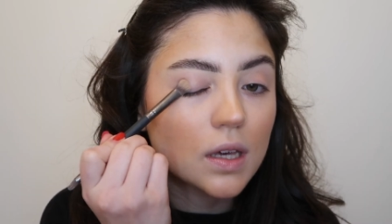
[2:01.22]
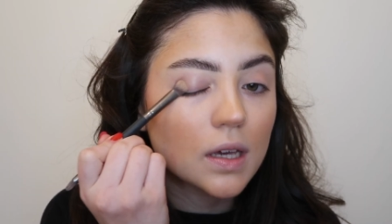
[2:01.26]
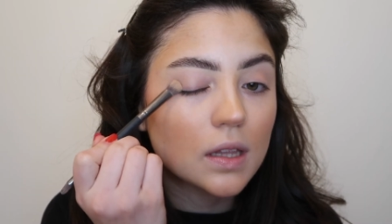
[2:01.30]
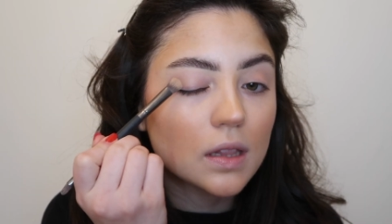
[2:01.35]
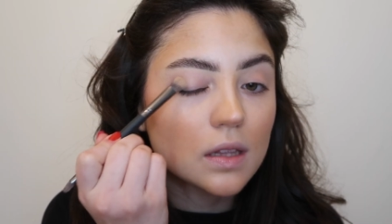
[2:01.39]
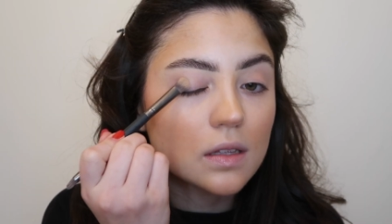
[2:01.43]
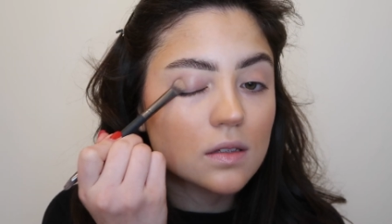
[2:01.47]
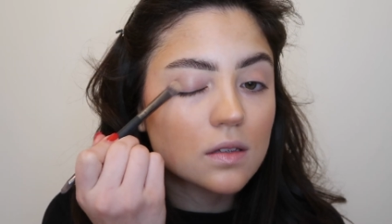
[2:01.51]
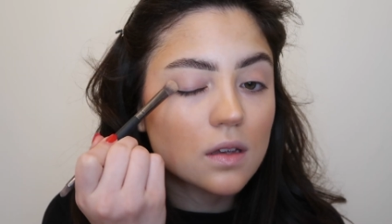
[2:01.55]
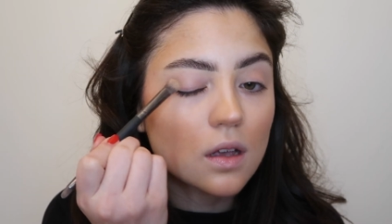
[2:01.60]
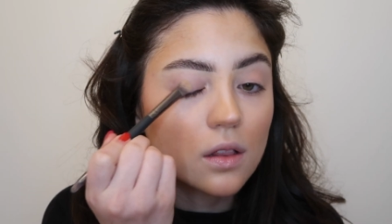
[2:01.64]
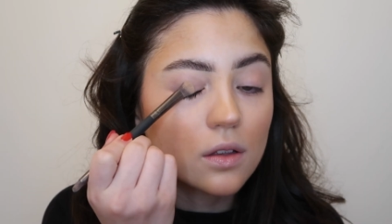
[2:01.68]

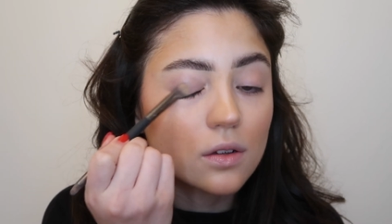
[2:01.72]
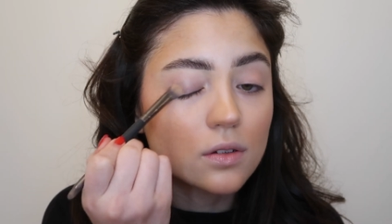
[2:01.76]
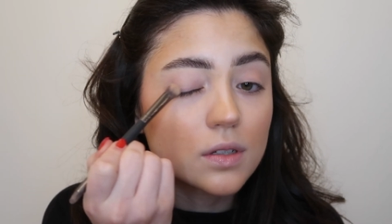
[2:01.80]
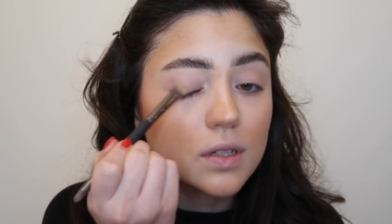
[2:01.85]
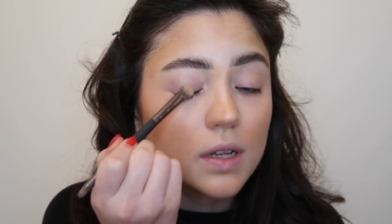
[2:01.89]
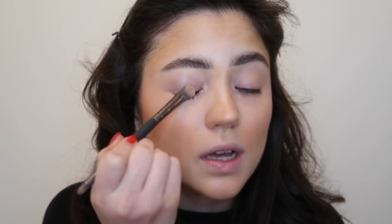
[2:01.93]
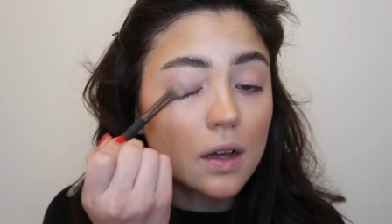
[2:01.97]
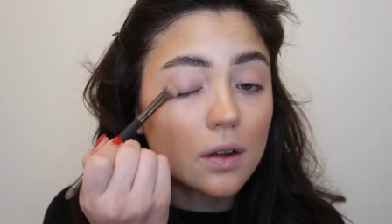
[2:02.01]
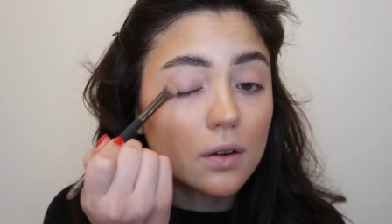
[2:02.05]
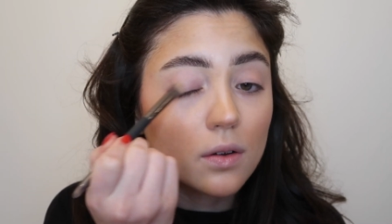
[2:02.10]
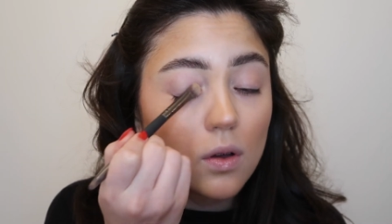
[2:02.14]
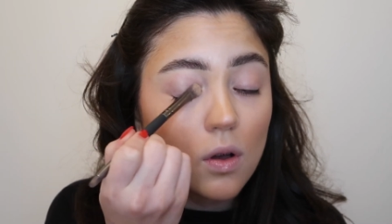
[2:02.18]
Laying this color
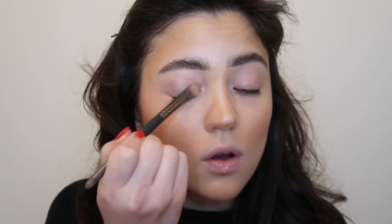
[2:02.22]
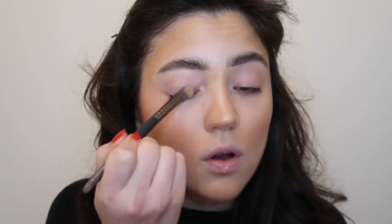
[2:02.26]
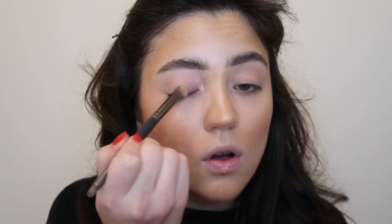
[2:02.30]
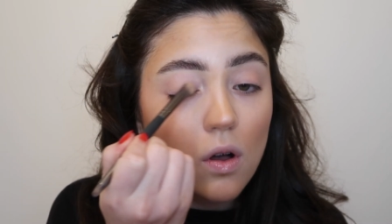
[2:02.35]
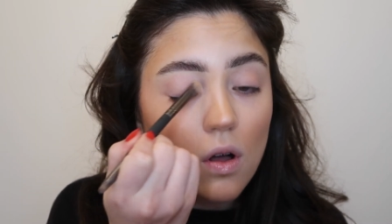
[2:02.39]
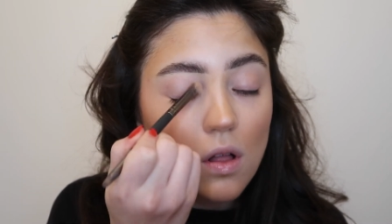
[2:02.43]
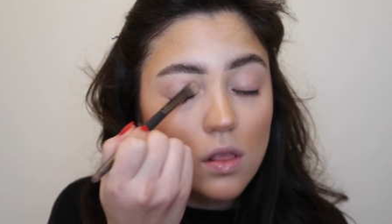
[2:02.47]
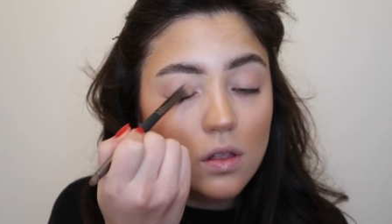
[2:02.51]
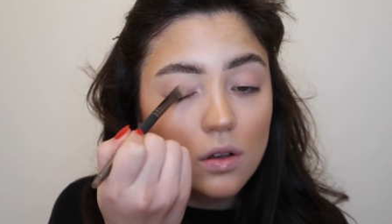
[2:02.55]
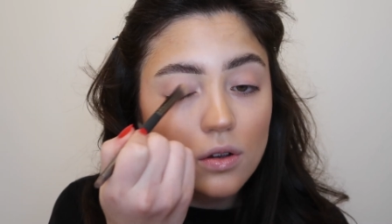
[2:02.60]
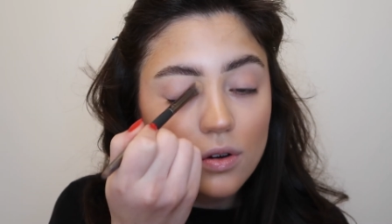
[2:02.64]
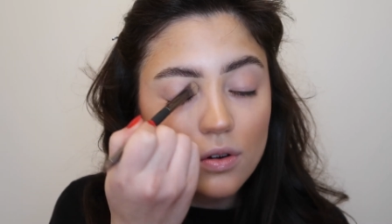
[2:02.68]
down
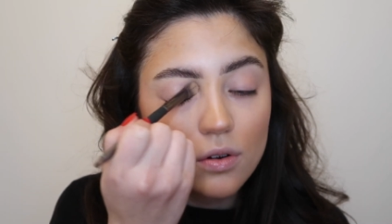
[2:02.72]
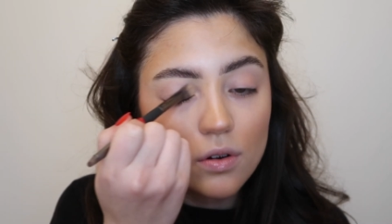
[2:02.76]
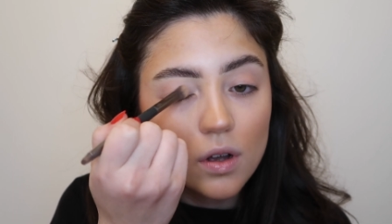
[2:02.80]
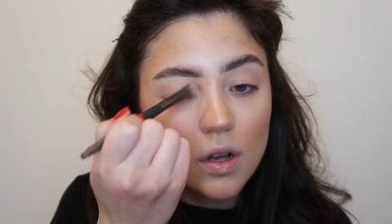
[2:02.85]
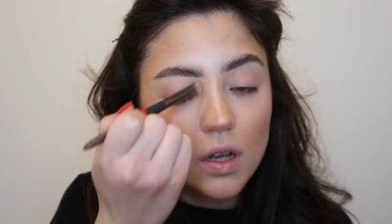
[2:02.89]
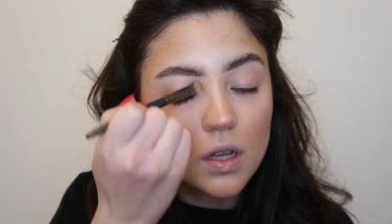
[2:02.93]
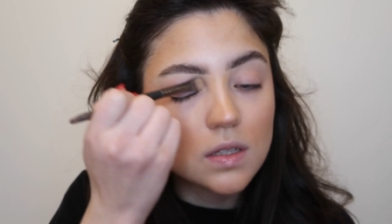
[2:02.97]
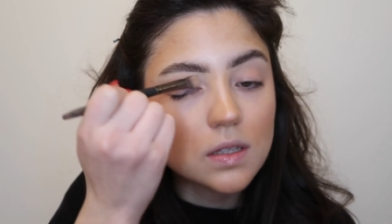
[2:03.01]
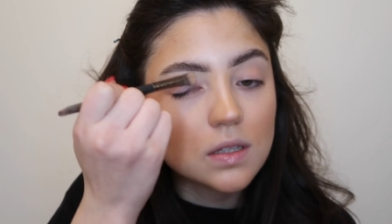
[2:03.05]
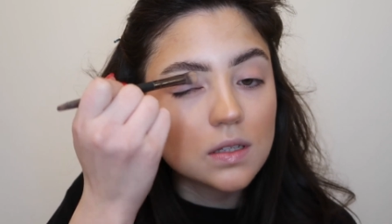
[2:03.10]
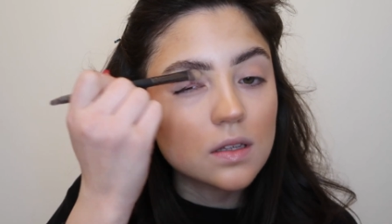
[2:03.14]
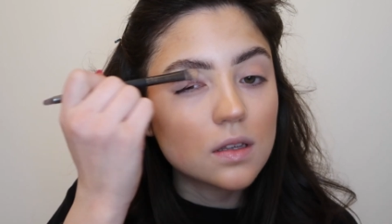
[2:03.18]
all
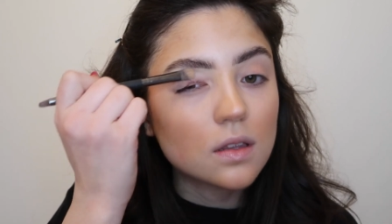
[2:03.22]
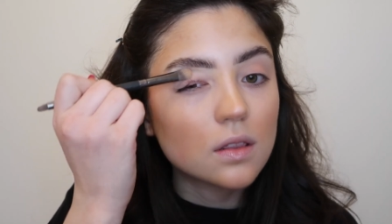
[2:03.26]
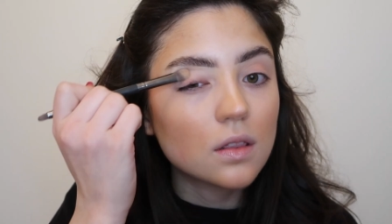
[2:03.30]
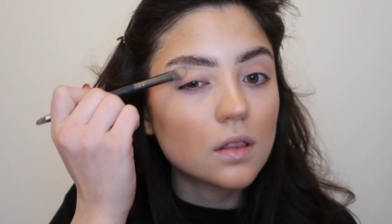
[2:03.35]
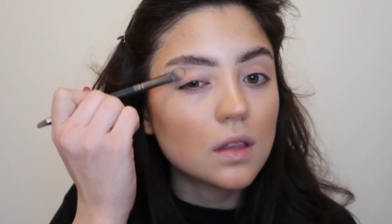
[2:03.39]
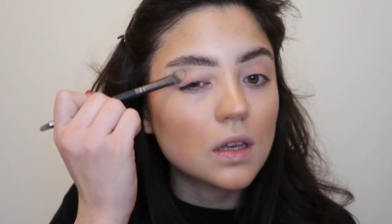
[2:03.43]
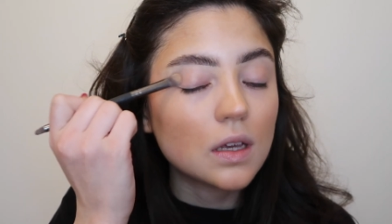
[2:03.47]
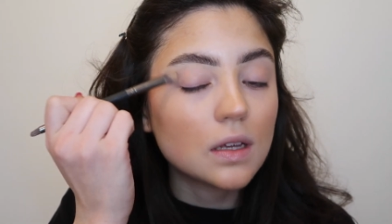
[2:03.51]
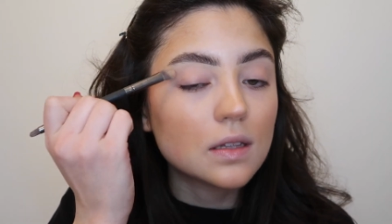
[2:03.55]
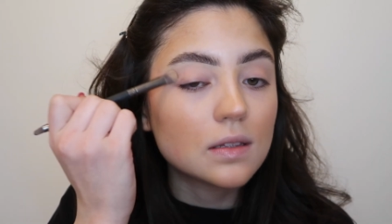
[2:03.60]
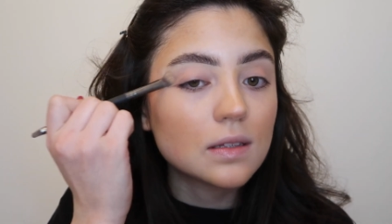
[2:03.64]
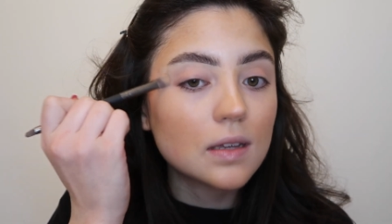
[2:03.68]
across
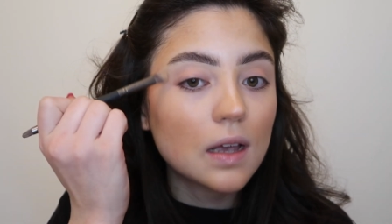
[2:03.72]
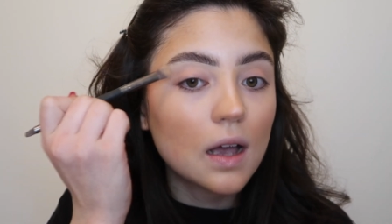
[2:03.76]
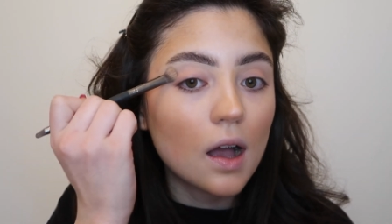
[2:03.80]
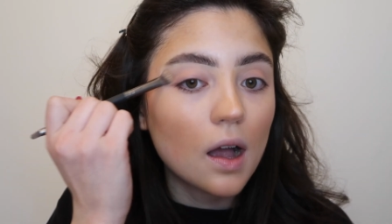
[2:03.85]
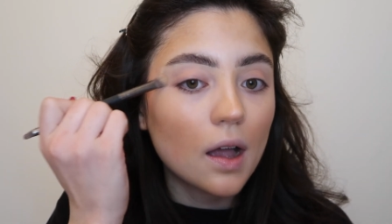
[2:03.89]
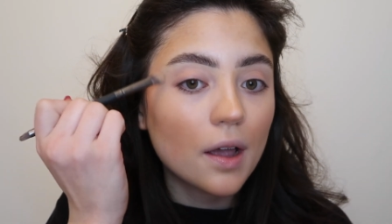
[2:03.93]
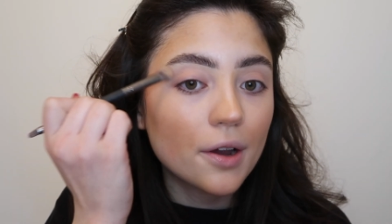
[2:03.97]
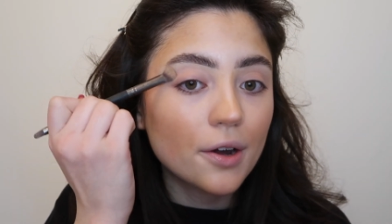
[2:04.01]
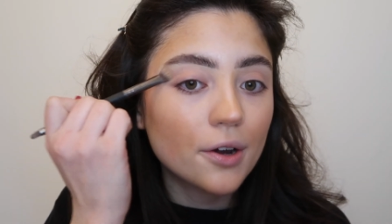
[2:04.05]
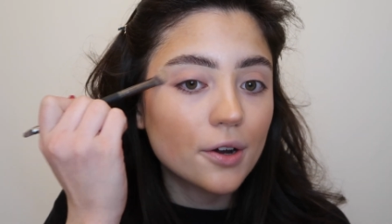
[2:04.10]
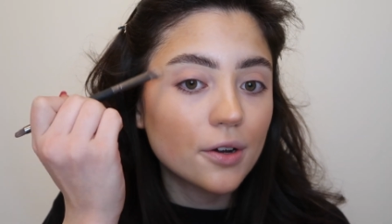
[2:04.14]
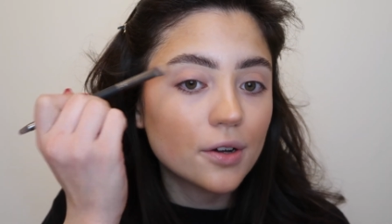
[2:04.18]
the
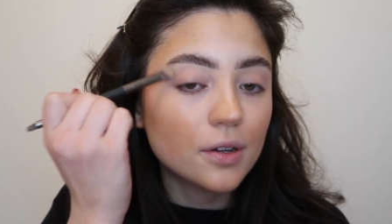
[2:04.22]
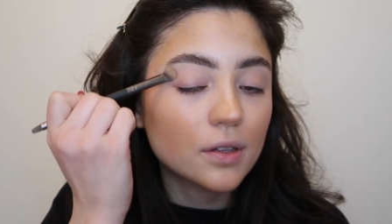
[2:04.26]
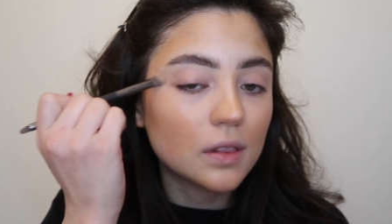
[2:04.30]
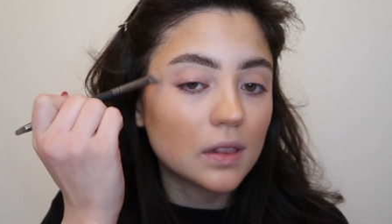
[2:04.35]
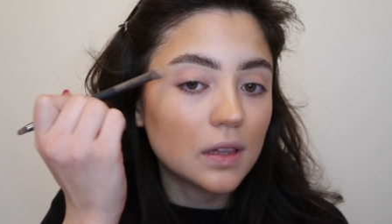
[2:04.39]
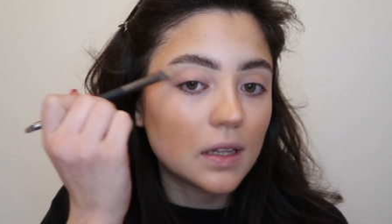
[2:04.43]
entire